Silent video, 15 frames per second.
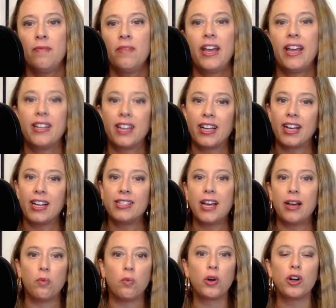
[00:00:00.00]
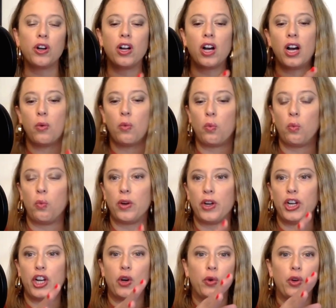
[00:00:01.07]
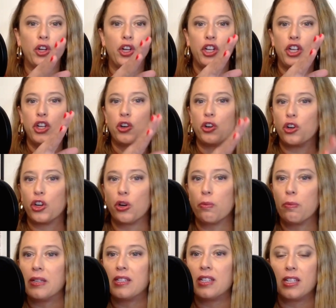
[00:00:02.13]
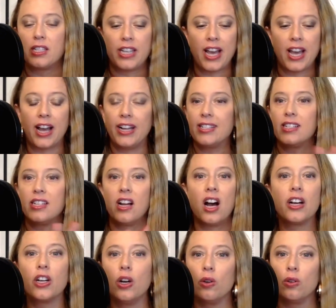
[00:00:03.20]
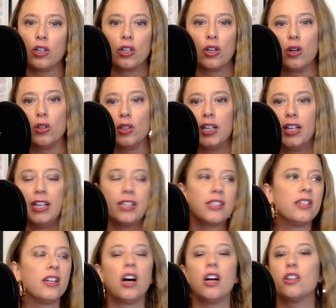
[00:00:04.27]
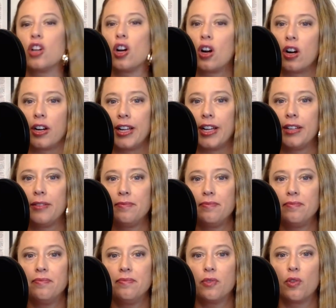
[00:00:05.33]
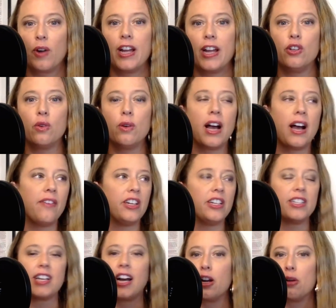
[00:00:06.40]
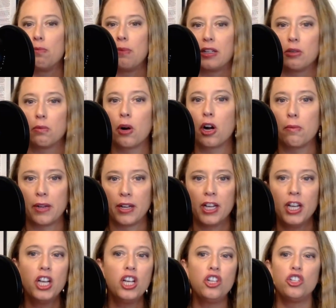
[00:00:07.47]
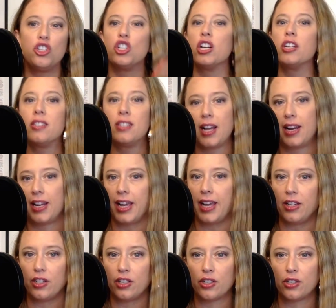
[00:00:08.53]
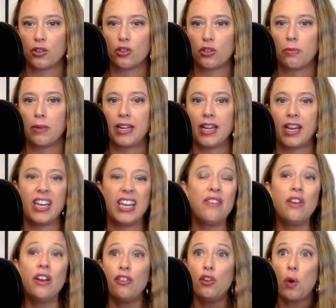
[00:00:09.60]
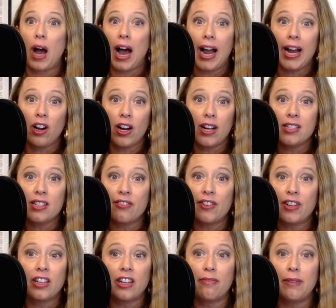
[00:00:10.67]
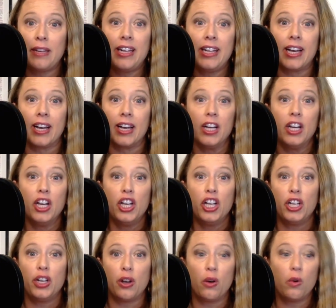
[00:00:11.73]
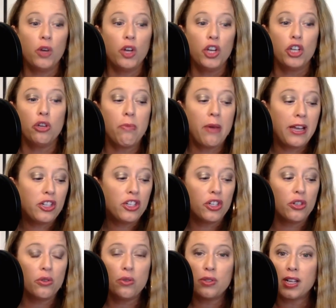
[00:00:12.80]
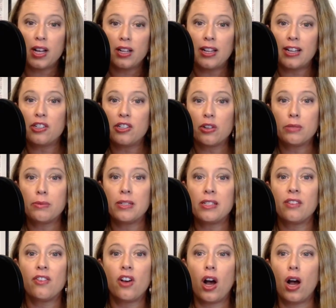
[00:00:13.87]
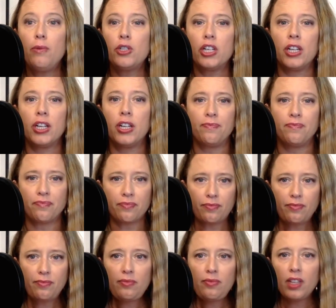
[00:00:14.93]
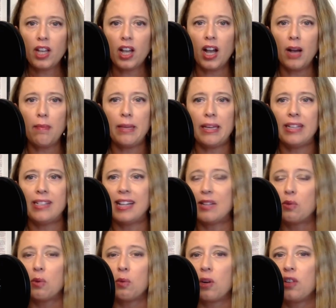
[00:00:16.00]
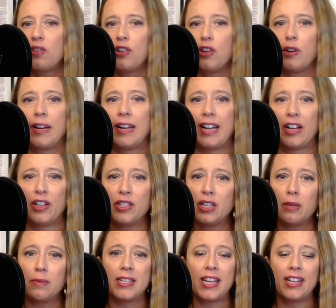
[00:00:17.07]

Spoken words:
And like I said, we're not, your business, it's not Coca-Cola. It's not Target, right? You don't have an entire big department just dedicated to social media. Even if you hire us at Fun Love Media, you may choose a lesser expensive option because that's what works for you right now. You see what I'm saying?